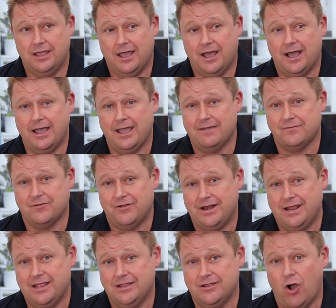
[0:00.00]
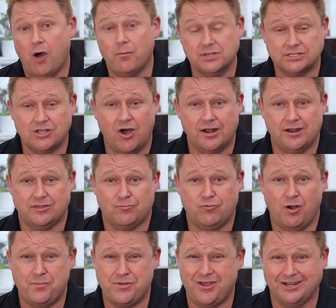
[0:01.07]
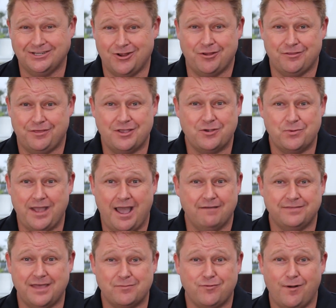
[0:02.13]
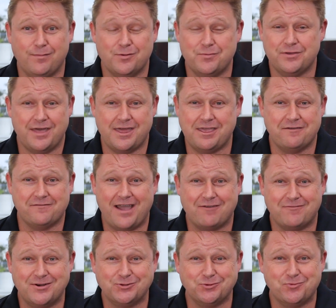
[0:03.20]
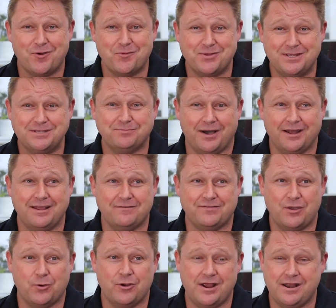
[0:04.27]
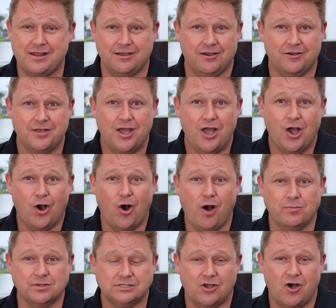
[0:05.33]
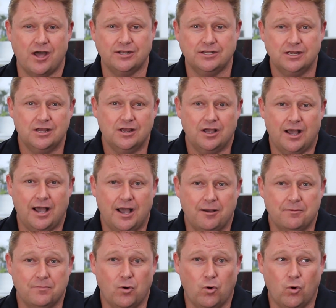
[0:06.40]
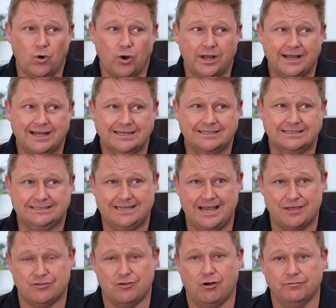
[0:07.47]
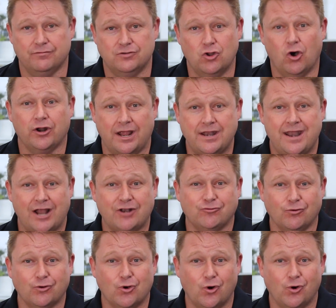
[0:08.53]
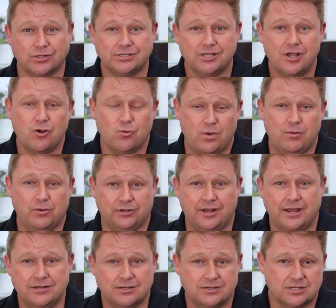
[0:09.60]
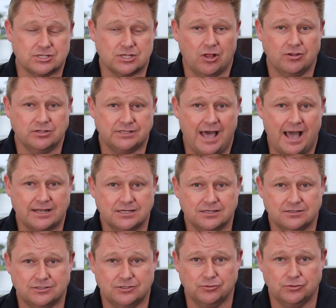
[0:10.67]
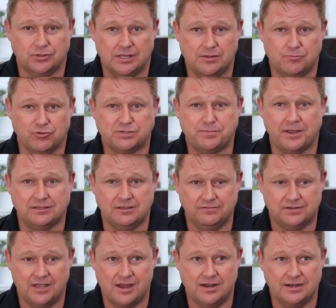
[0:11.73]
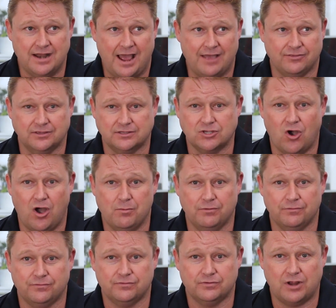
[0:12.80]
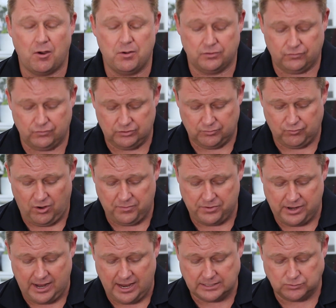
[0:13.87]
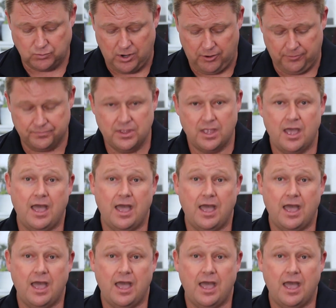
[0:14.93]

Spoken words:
ever any homicide at the property, I don't think we have that problem with any of our rental properties, but if there were a homicide or death of not a natural cause, we would need to disclose that to the prospective tenant at the time of going through the property as well.